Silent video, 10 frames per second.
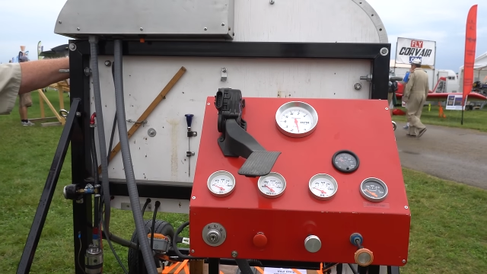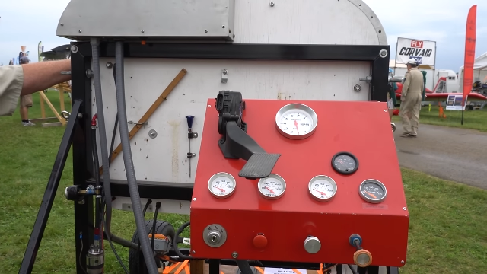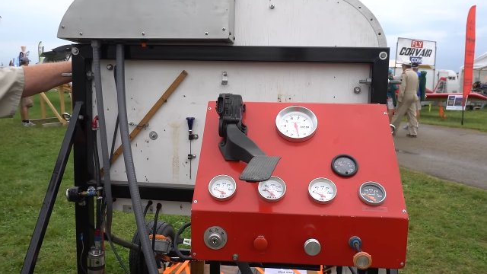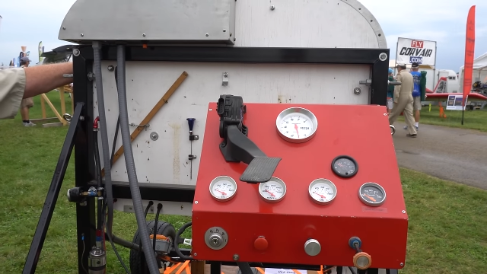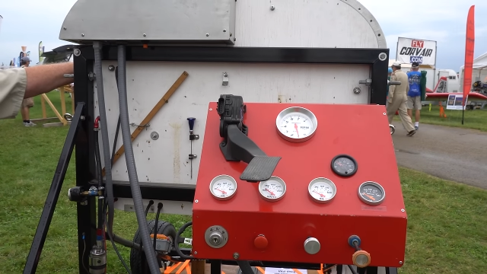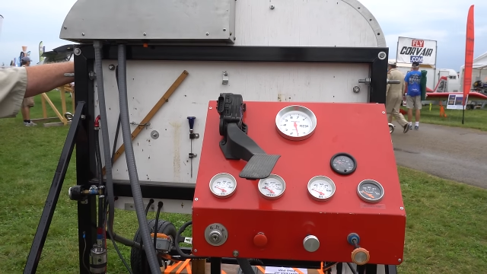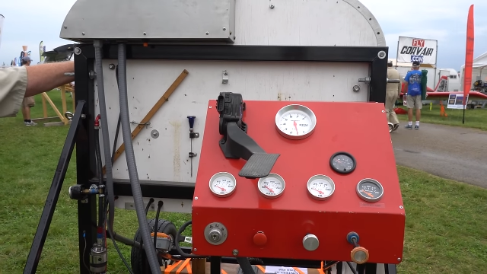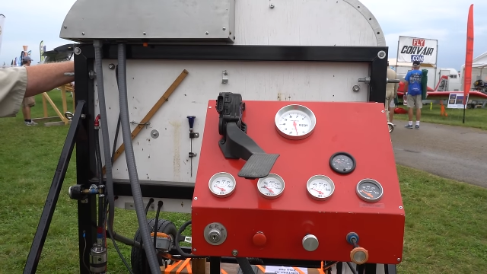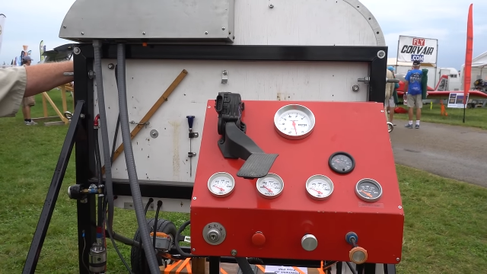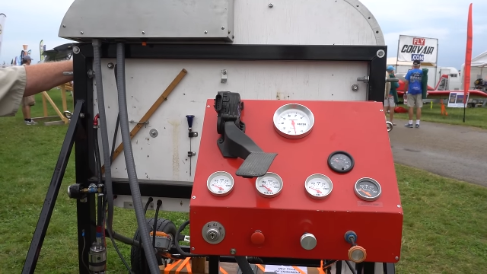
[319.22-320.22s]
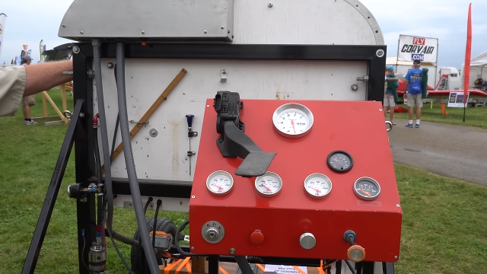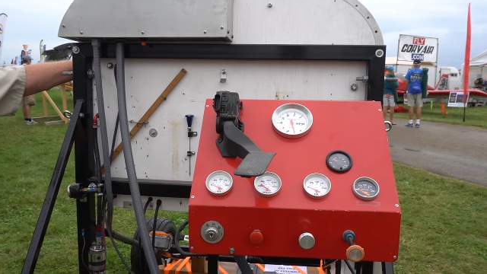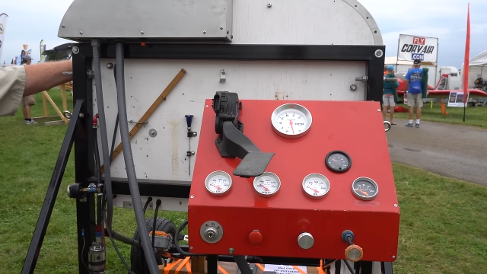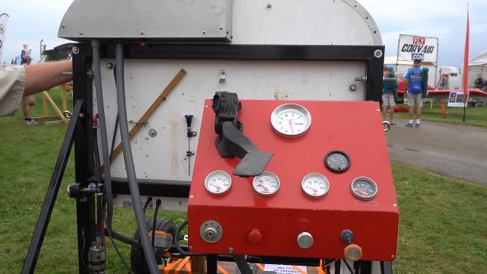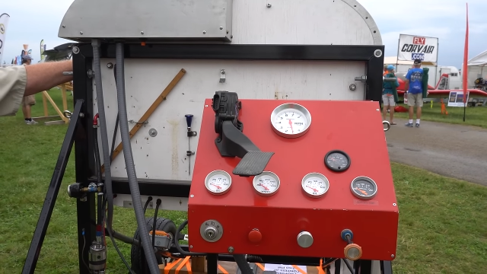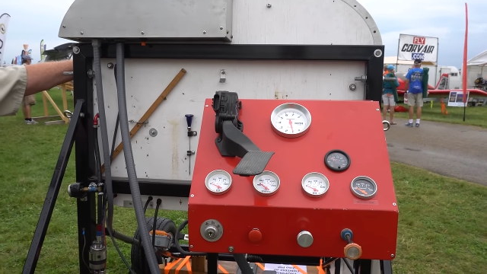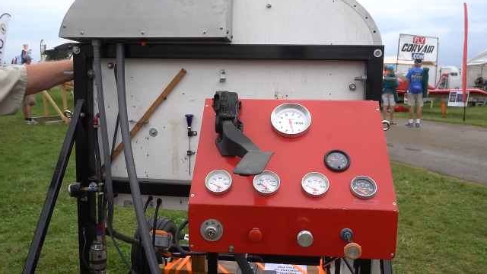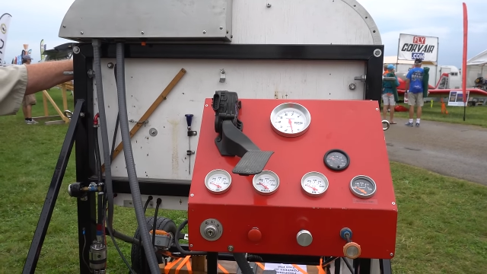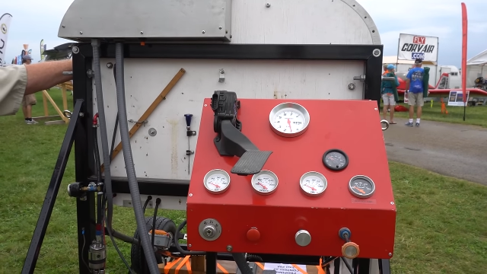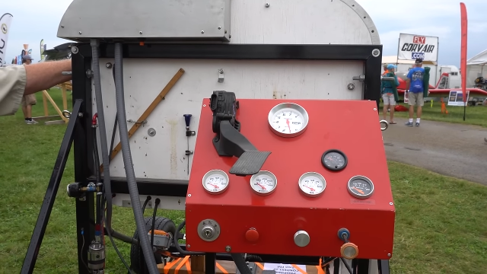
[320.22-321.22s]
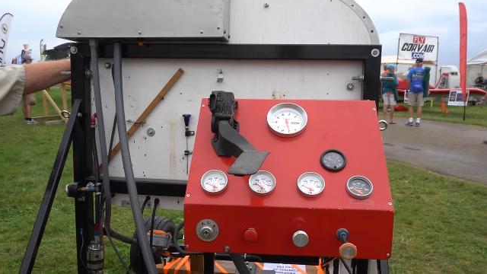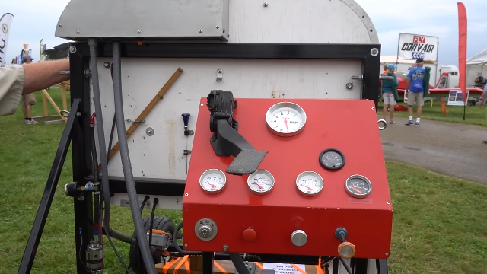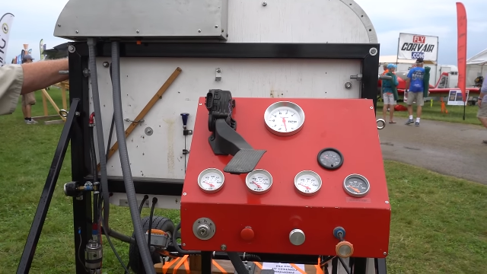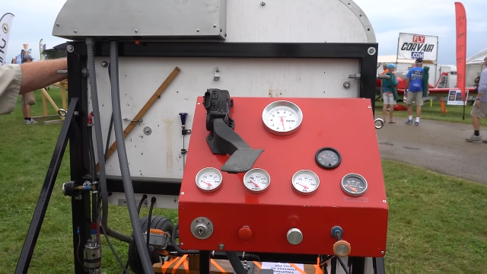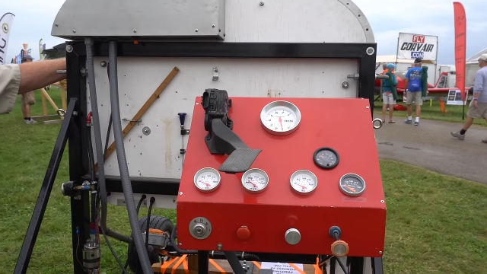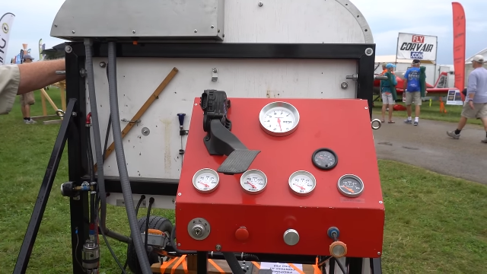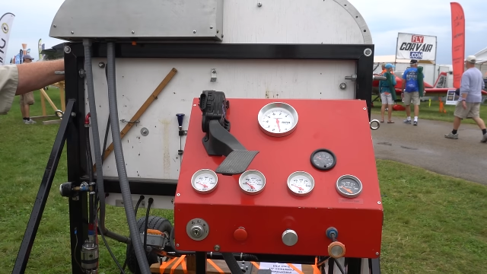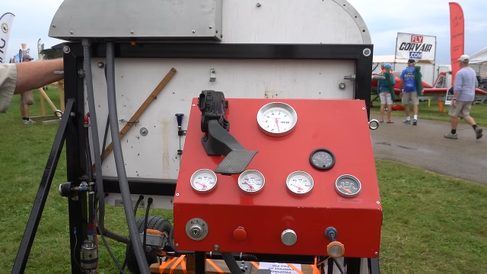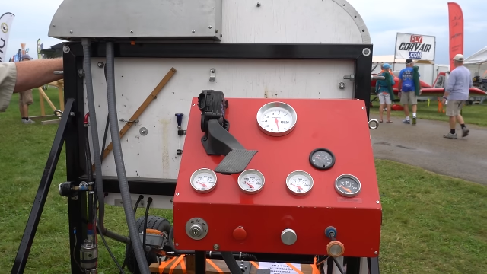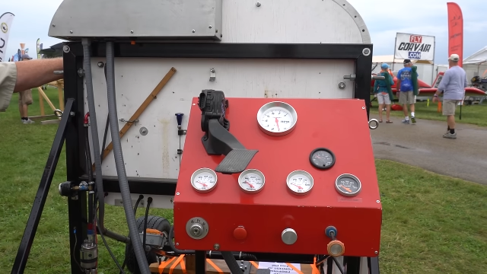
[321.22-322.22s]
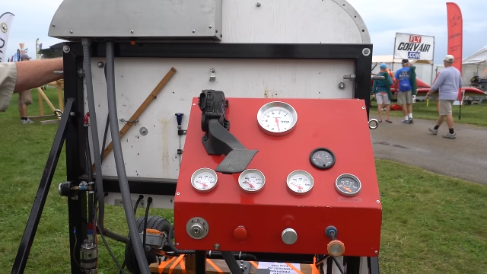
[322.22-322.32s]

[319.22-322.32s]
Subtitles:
No face is visible, so there are no lips to read.